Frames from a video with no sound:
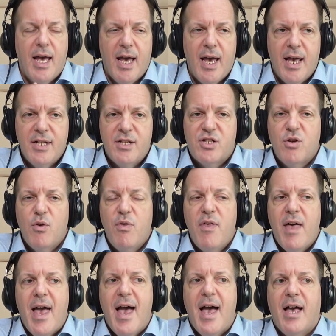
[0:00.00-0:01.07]
And so
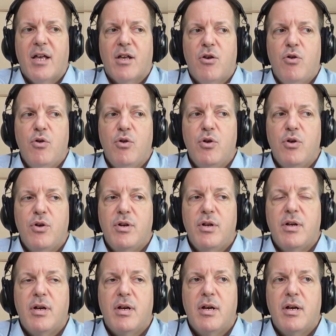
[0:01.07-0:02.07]
that could,